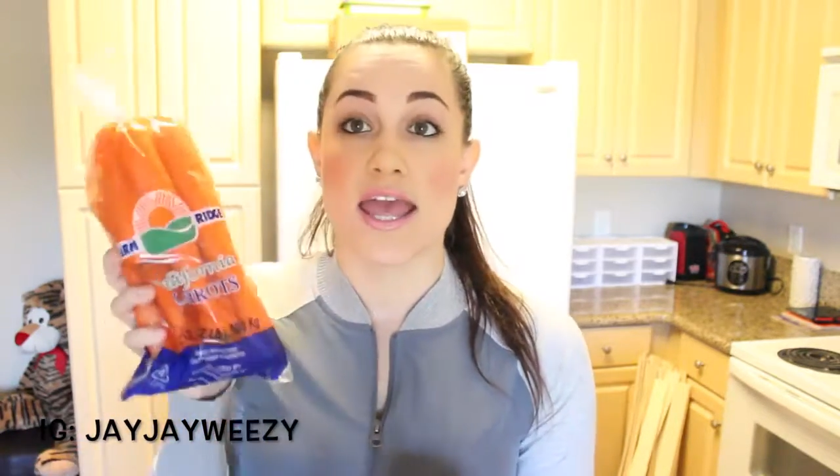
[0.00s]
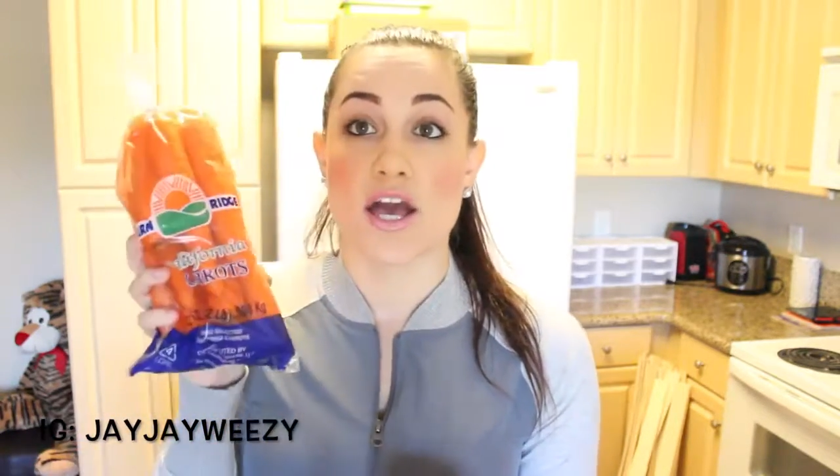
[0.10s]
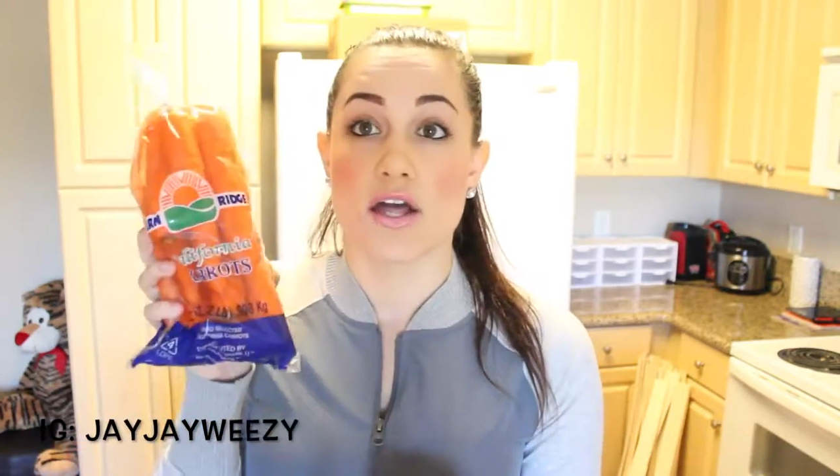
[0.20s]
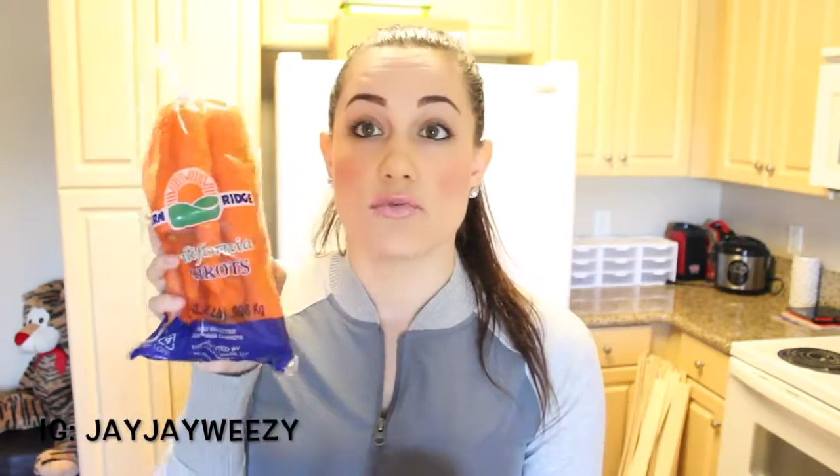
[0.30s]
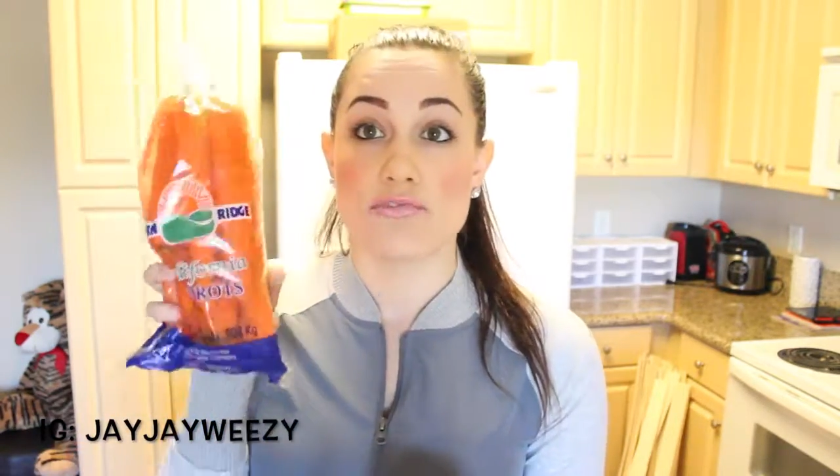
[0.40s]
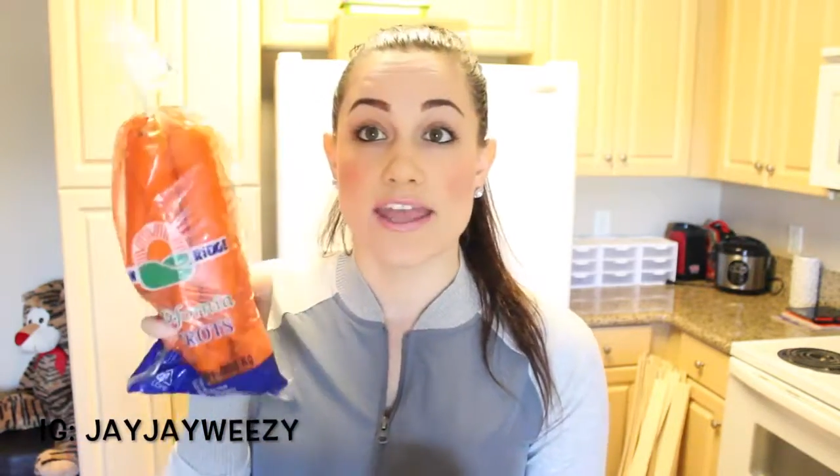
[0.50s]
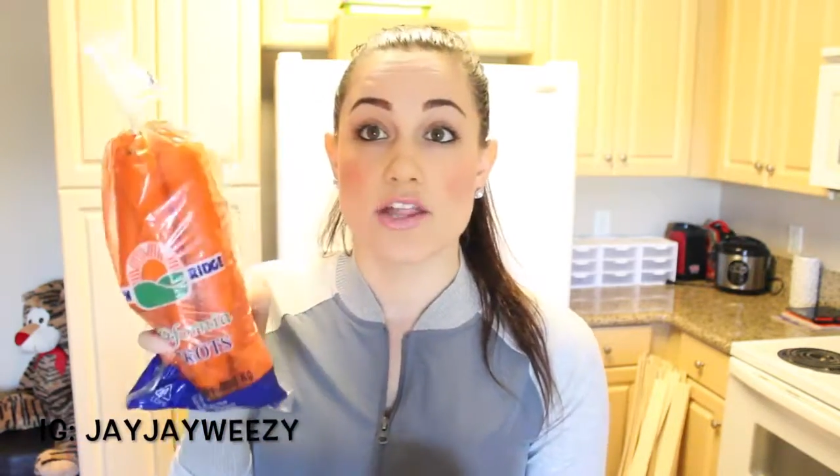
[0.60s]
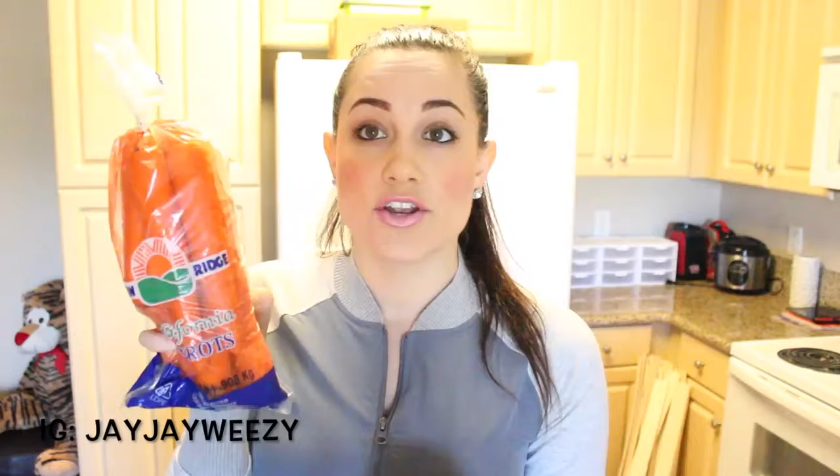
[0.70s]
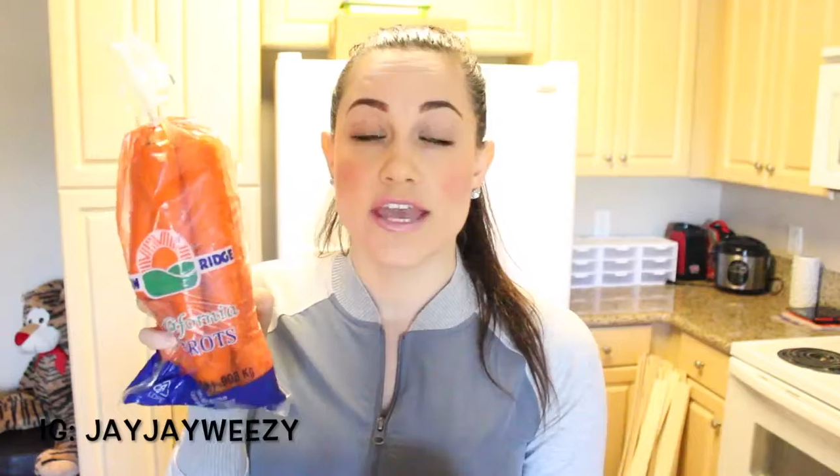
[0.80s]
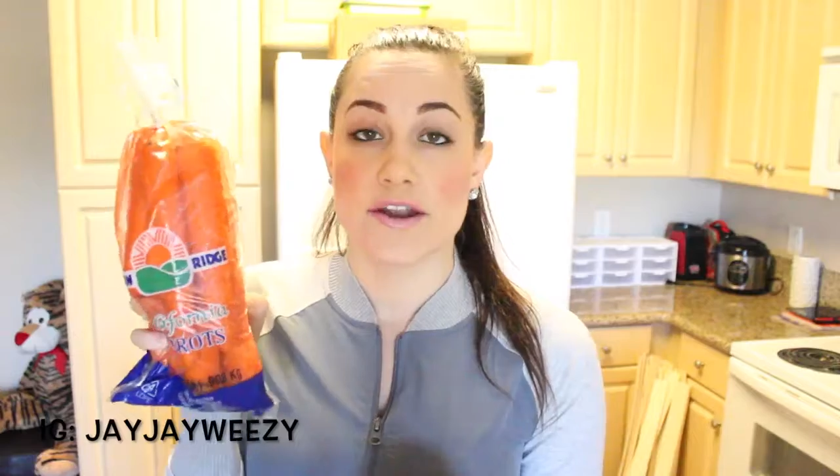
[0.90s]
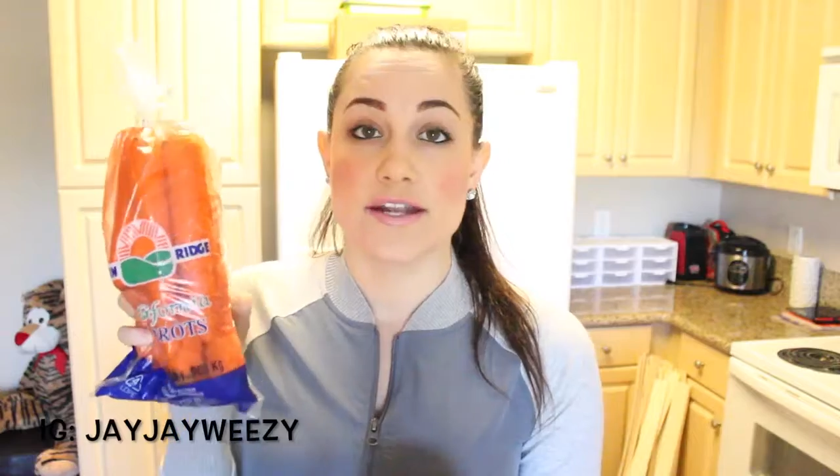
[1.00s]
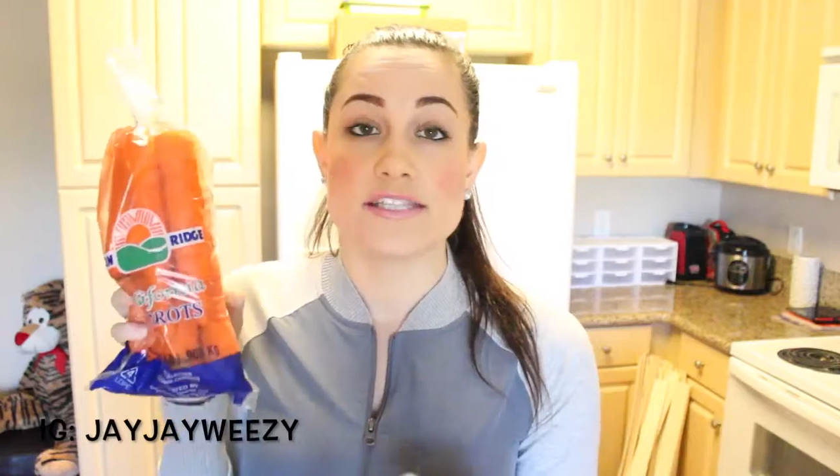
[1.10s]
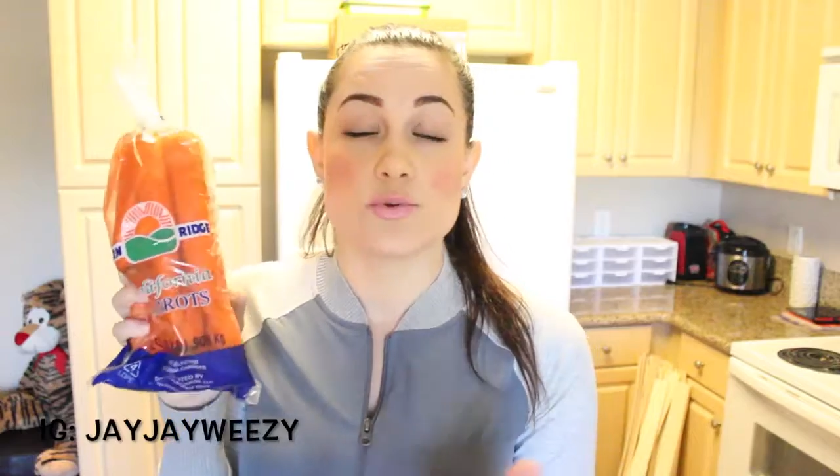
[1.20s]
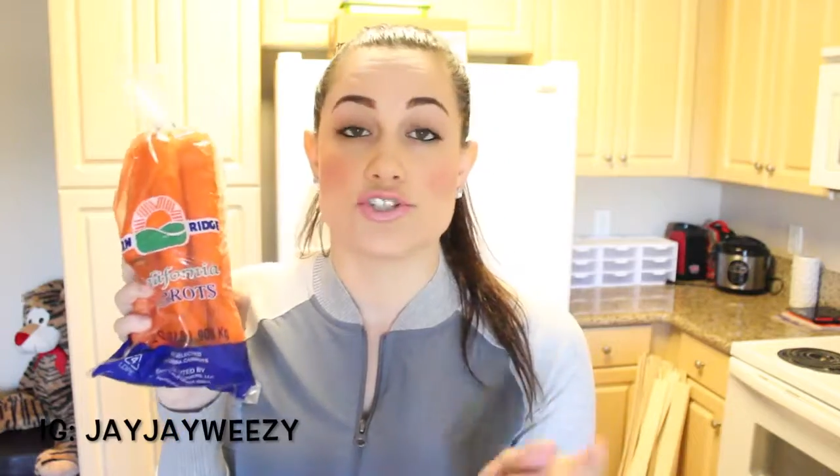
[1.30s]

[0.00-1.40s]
I got regular carrots,